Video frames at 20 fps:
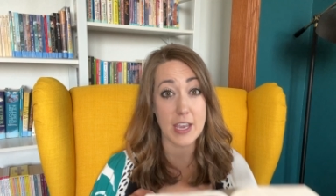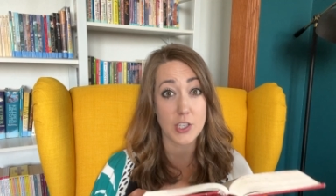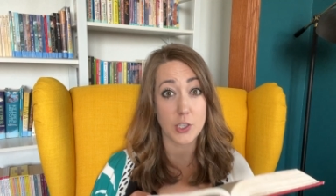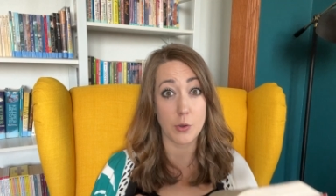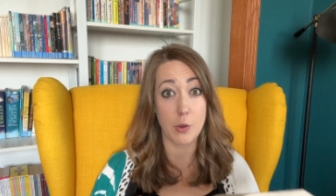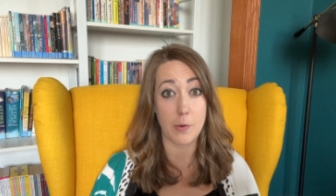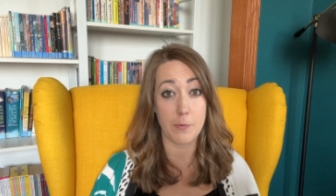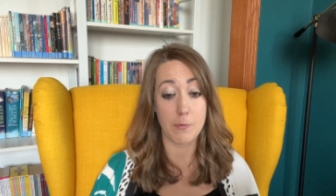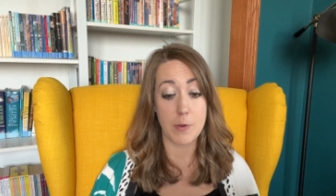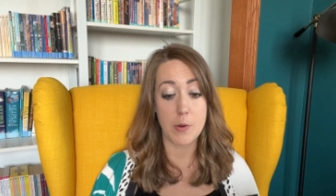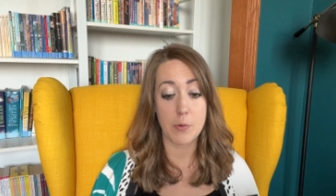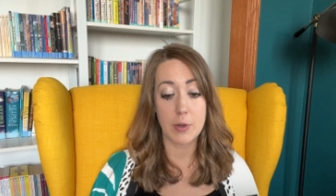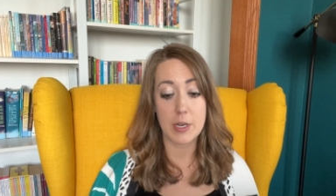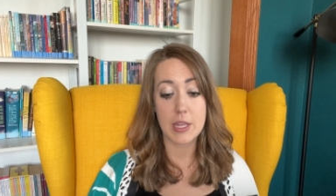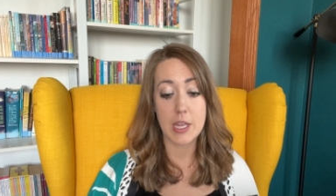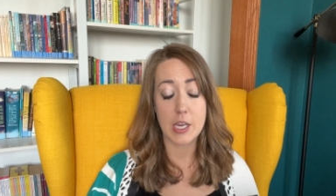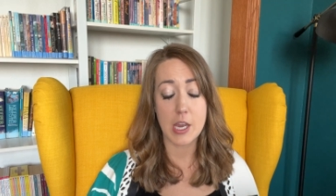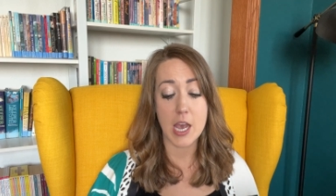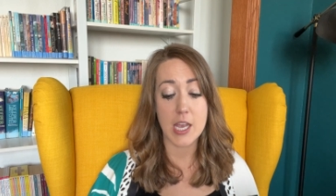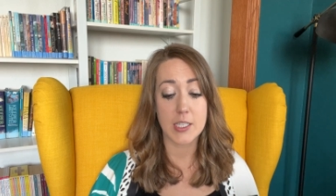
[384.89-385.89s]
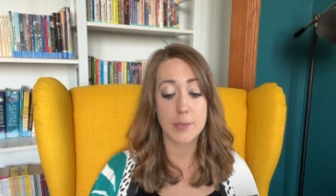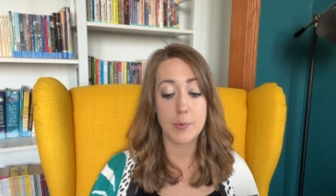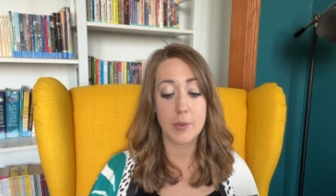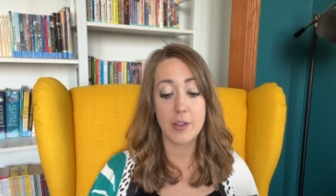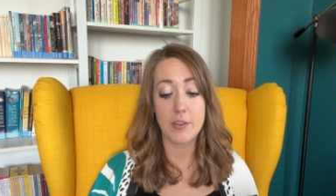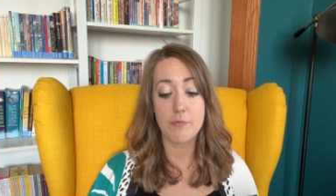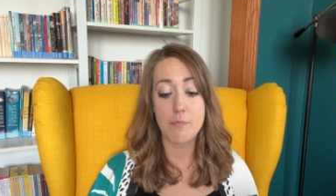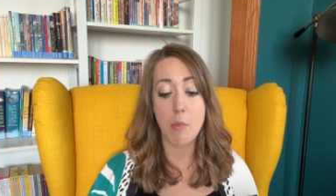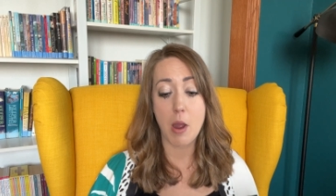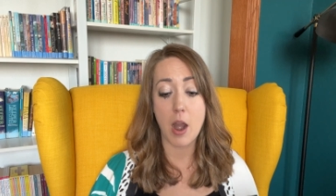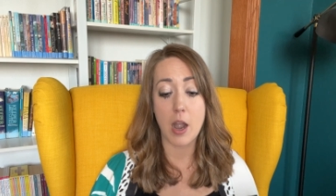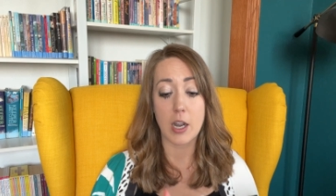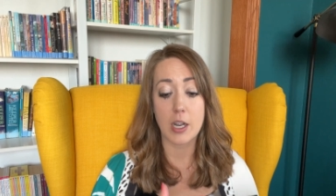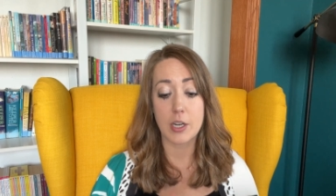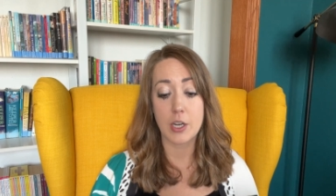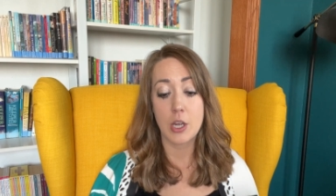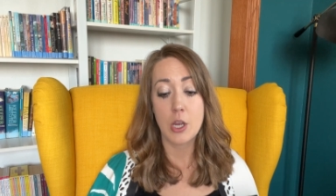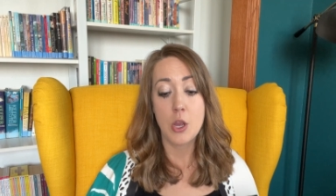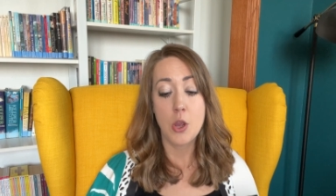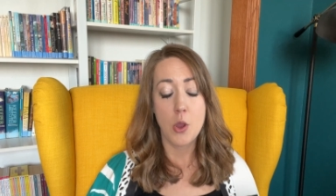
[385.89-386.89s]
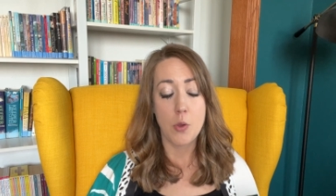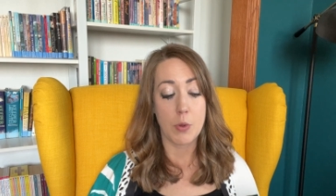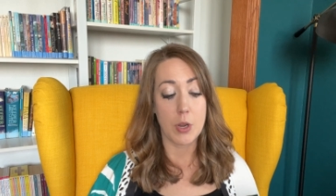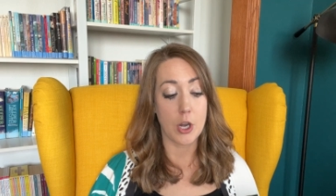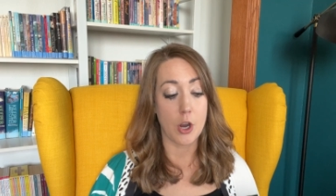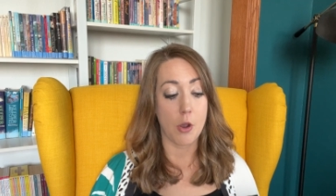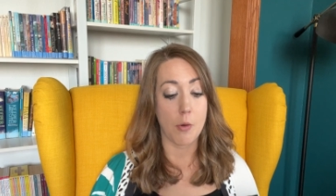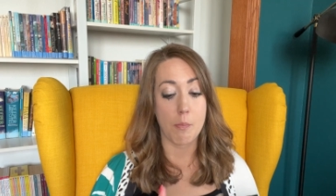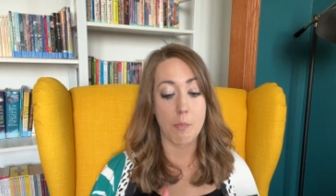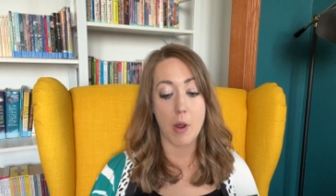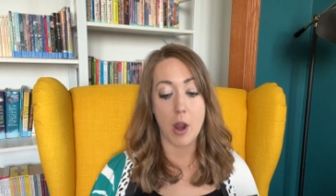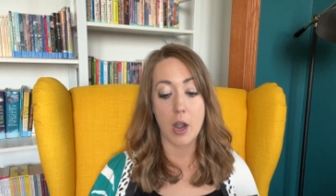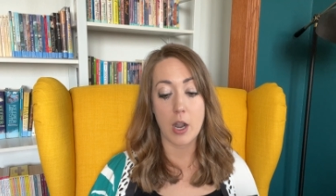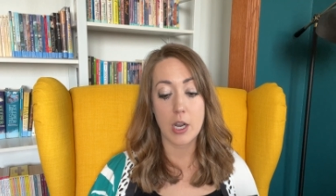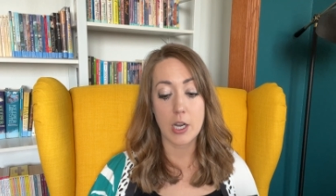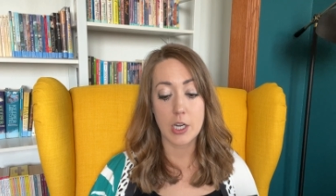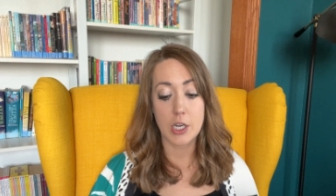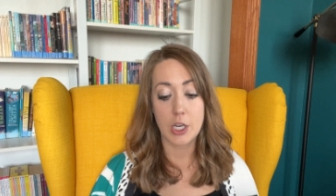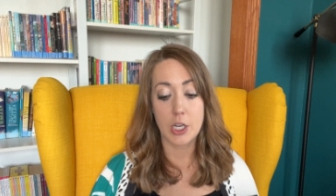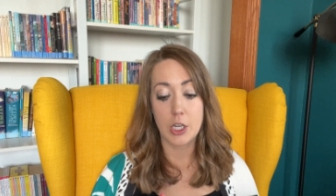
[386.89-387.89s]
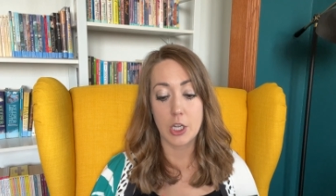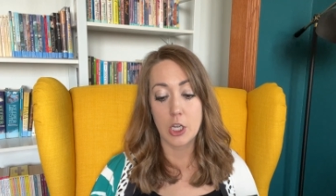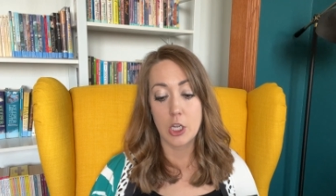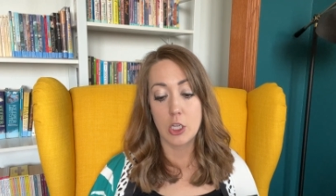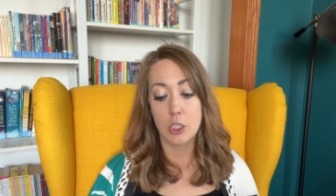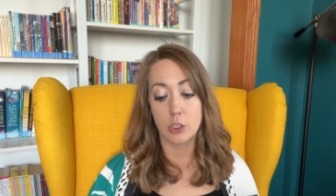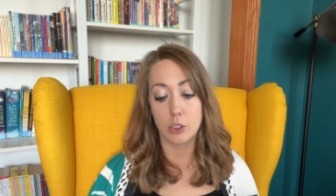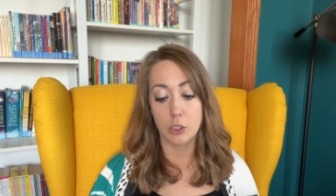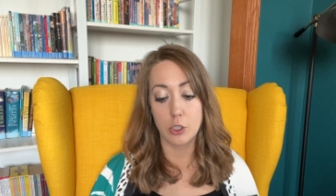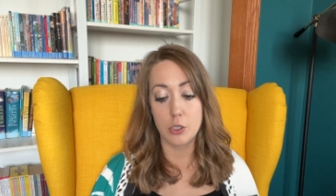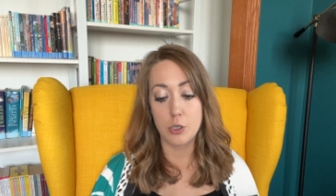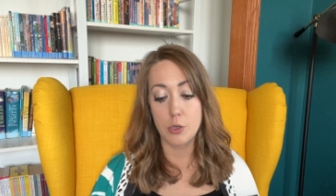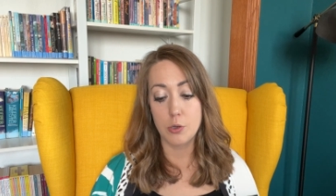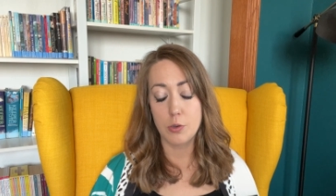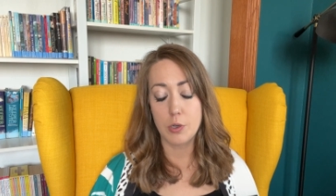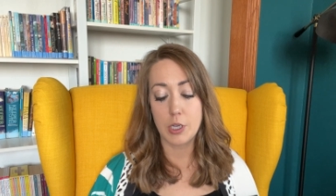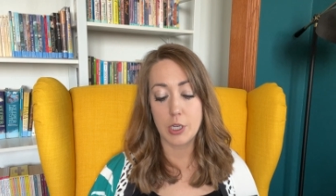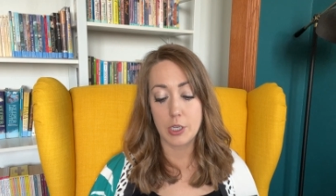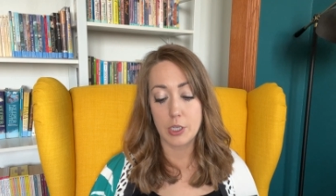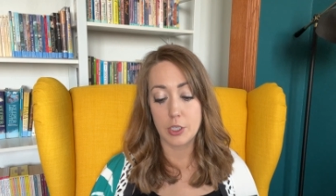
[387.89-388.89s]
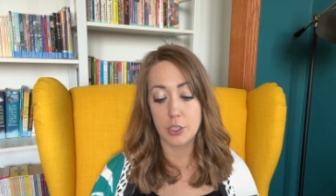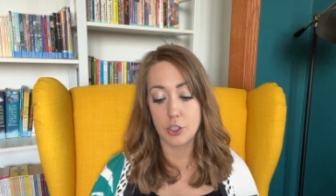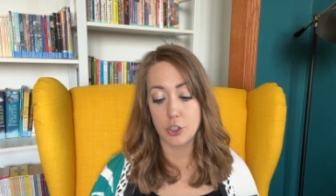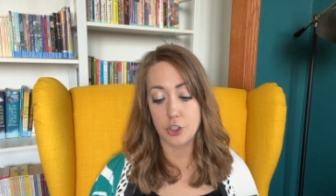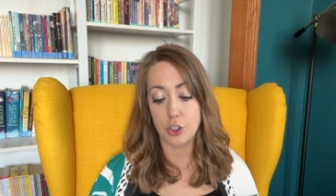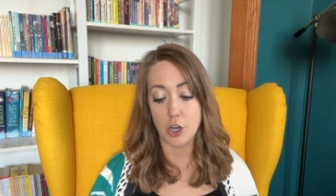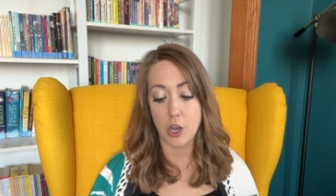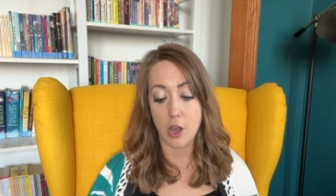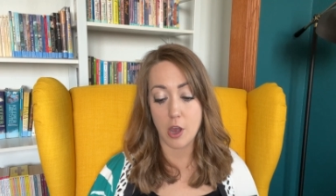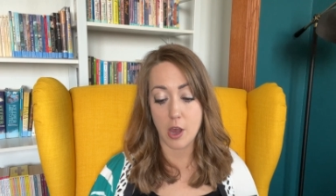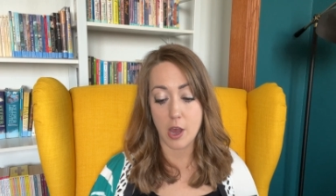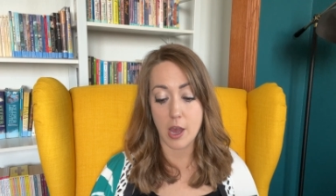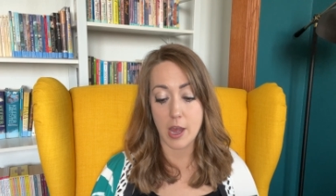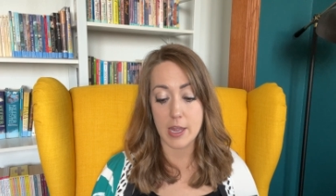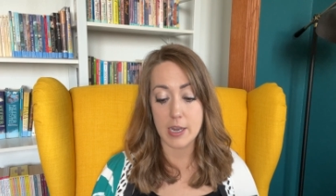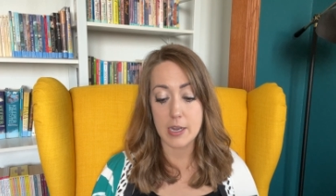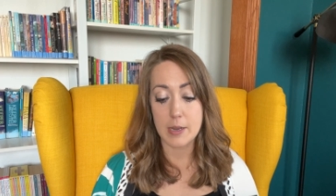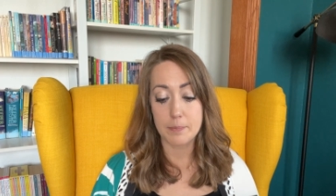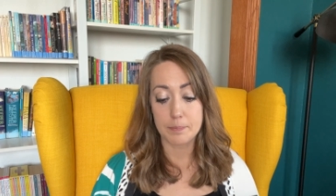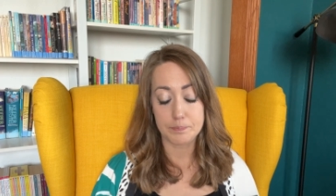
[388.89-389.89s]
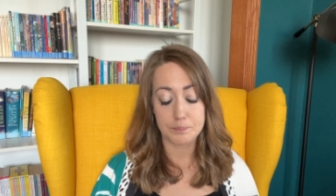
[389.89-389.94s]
So if we were in the Gospel of Mark, we're going to go Mark, Luke, John,